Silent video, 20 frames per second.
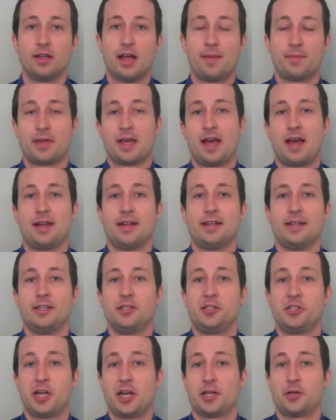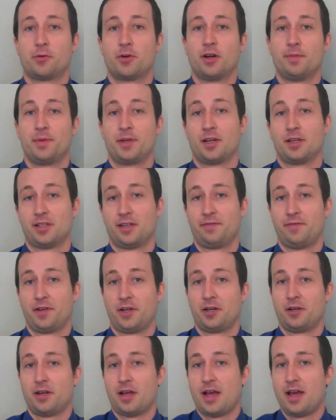MCAT in January because I
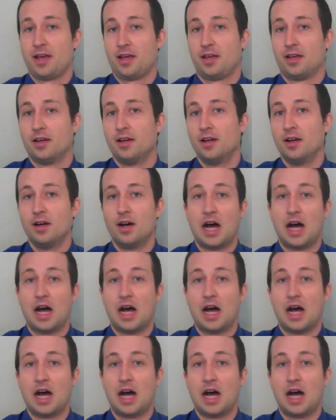figured, hey,